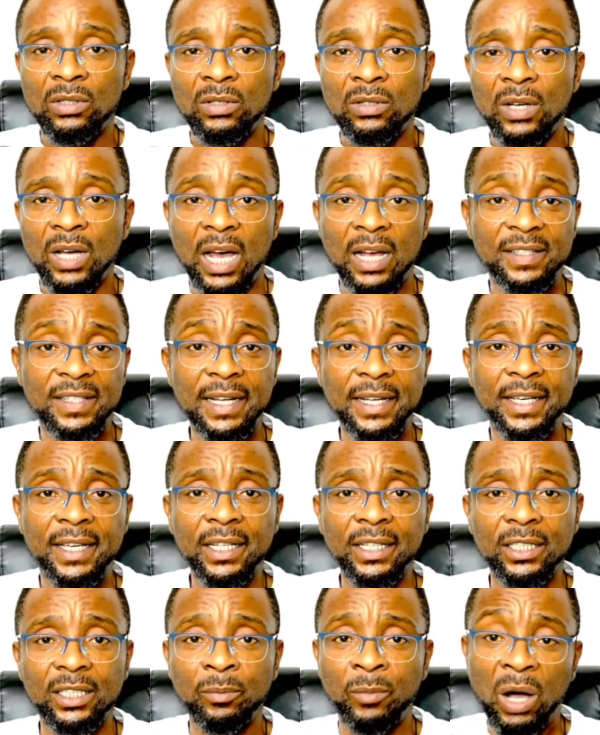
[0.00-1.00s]
As a
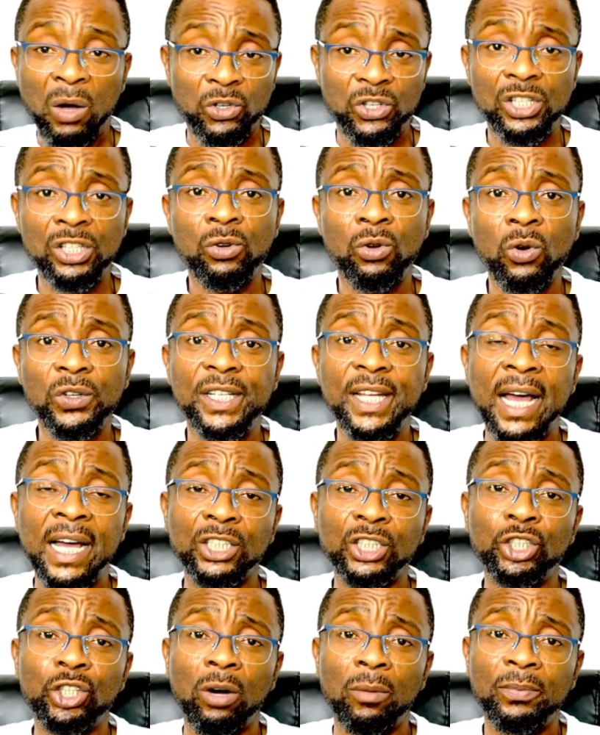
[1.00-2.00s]
kid, but I would still go there and
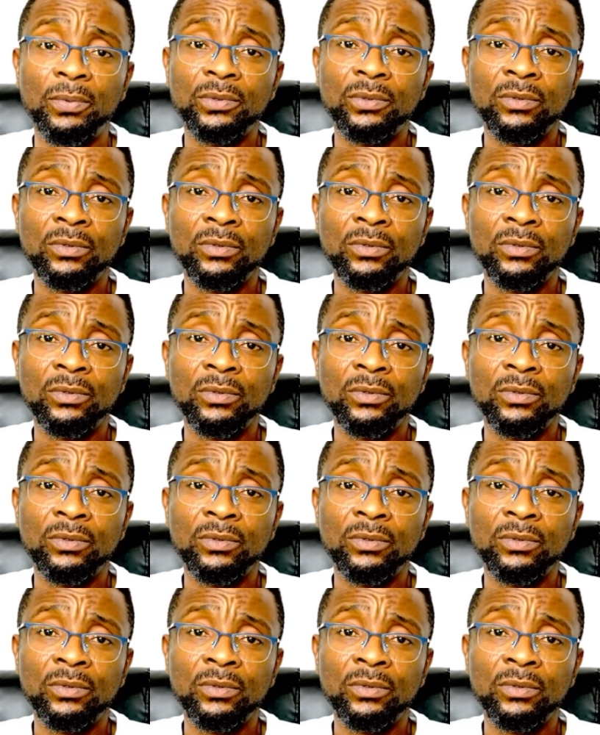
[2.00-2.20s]
chop